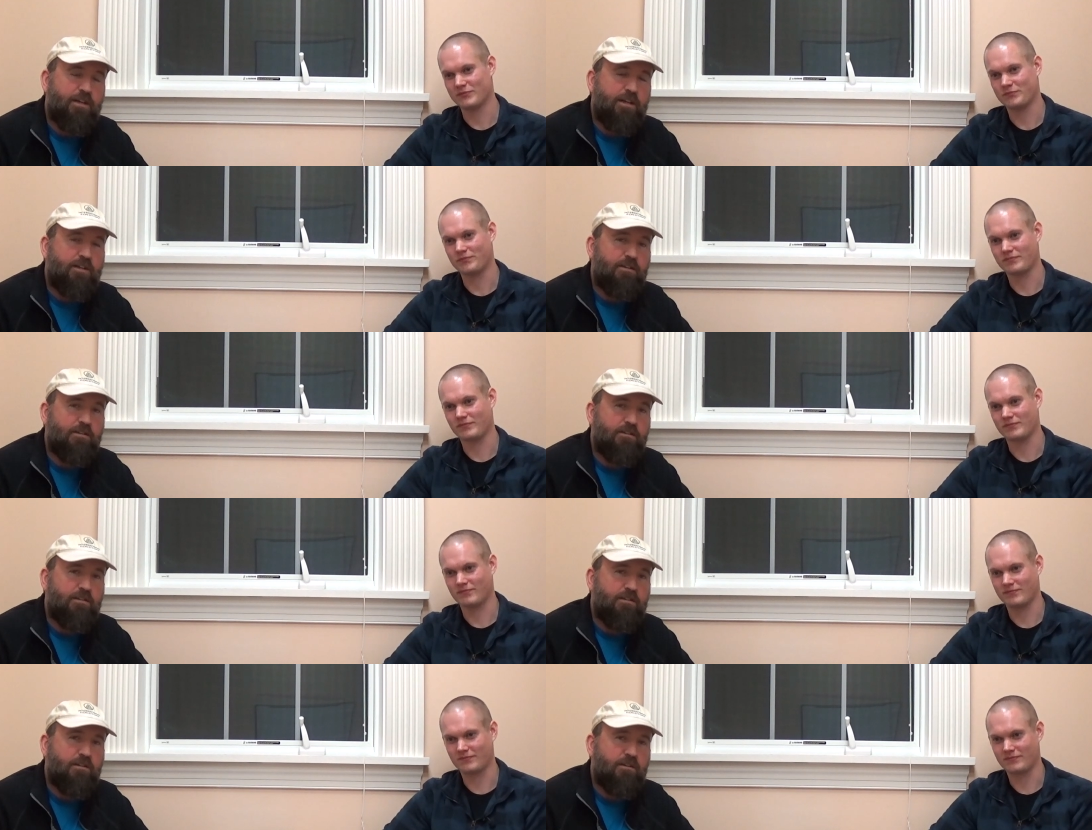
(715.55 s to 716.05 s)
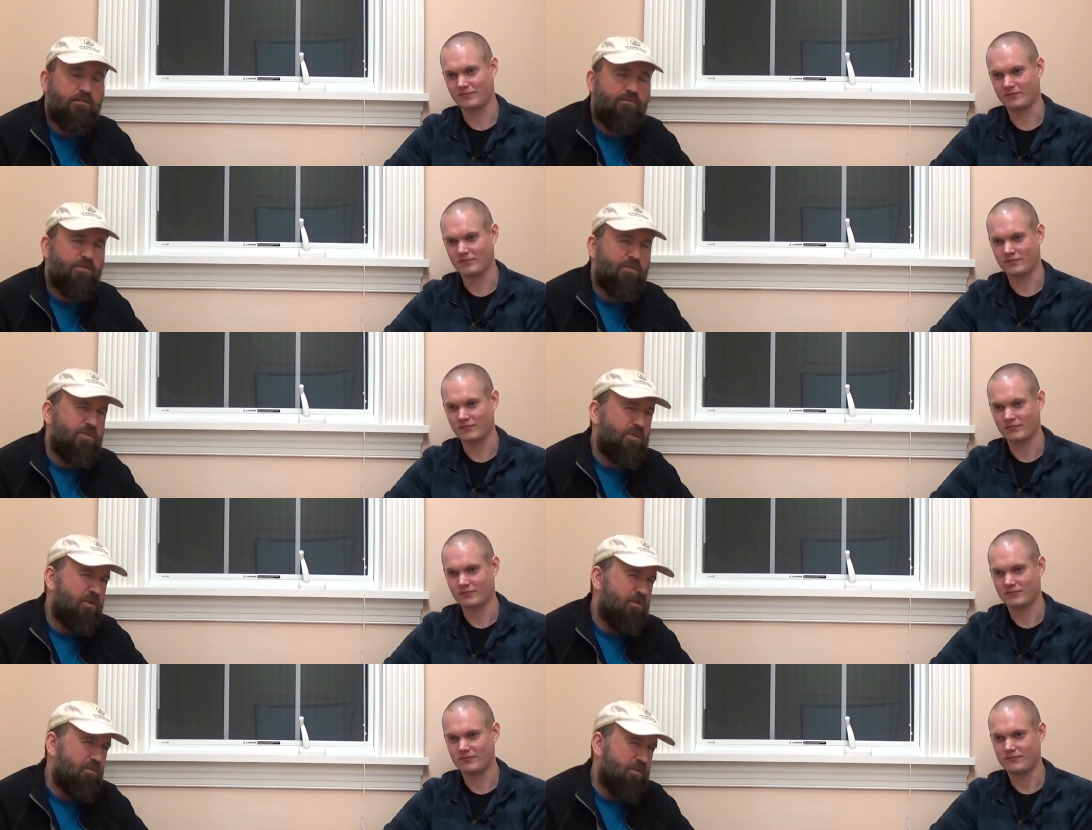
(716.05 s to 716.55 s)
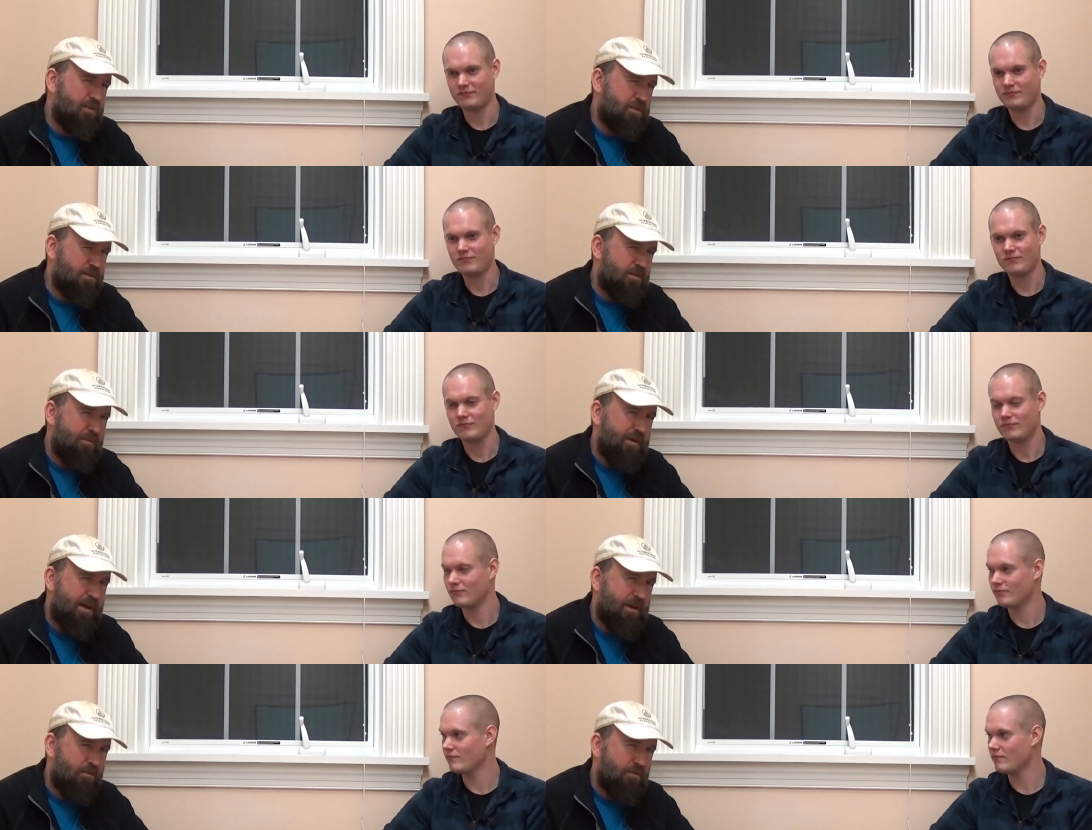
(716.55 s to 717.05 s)
Speaker 1: and if you don't, what's
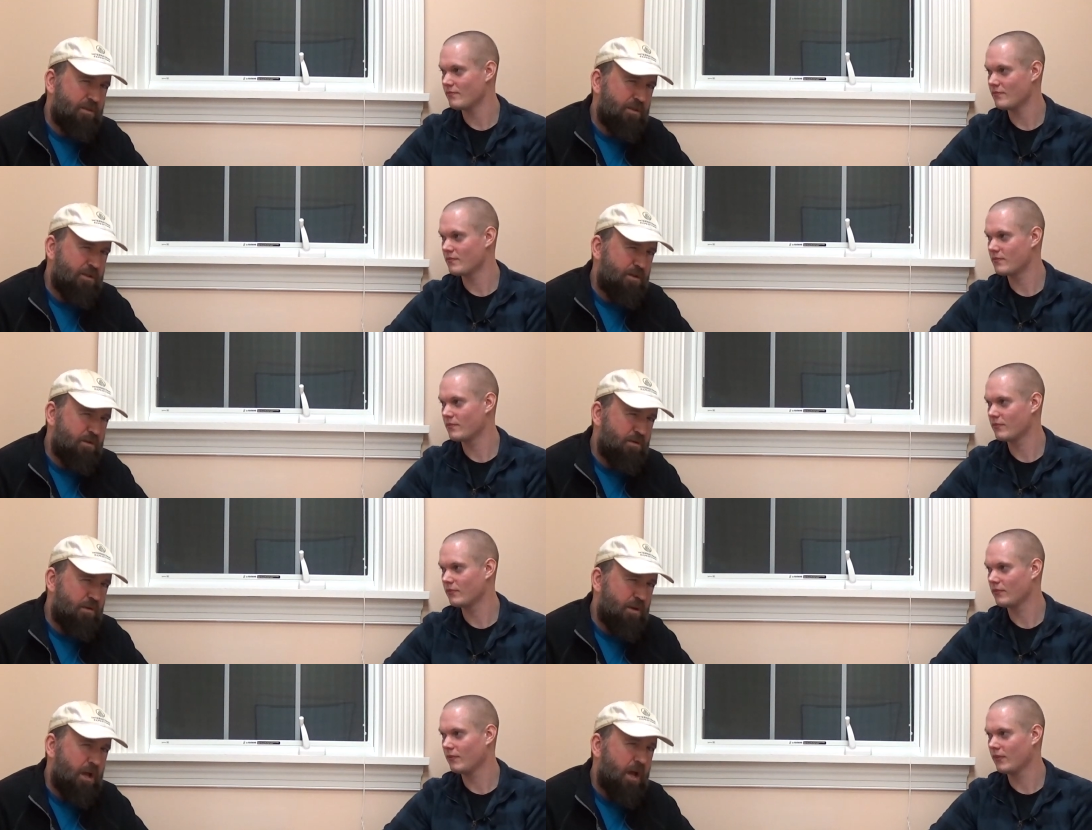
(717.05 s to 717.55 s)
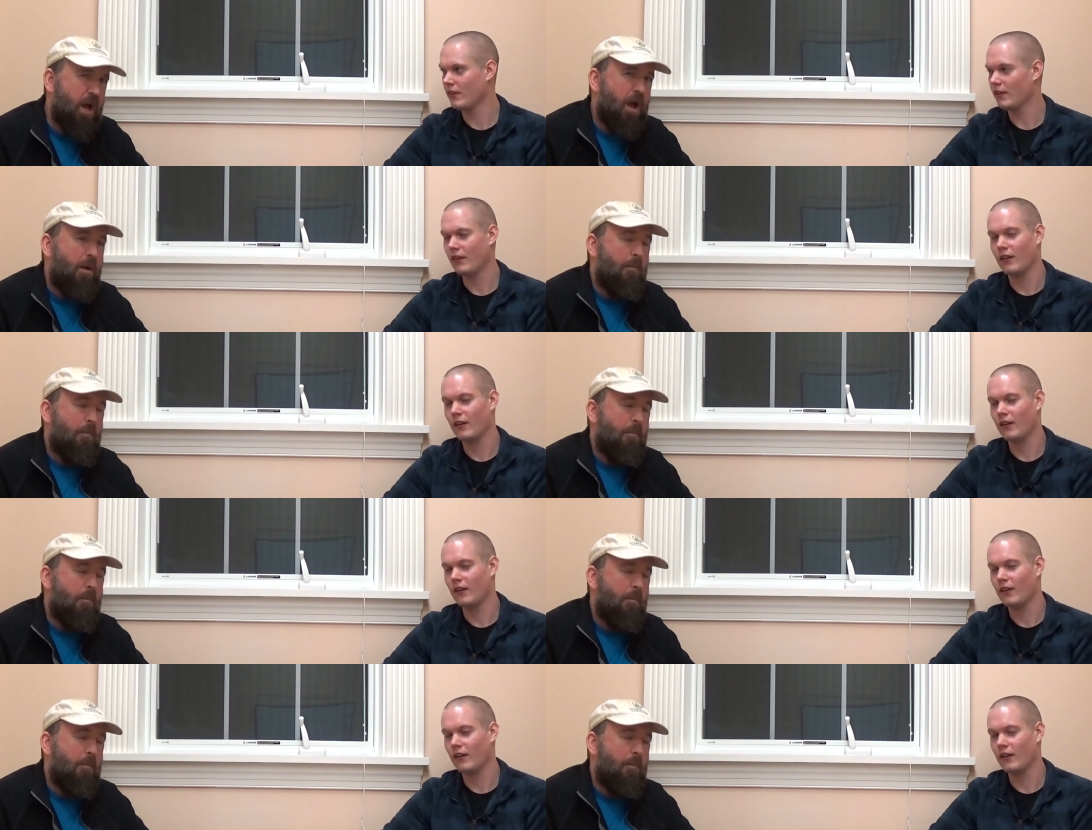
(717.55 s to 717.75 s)
the matter with you?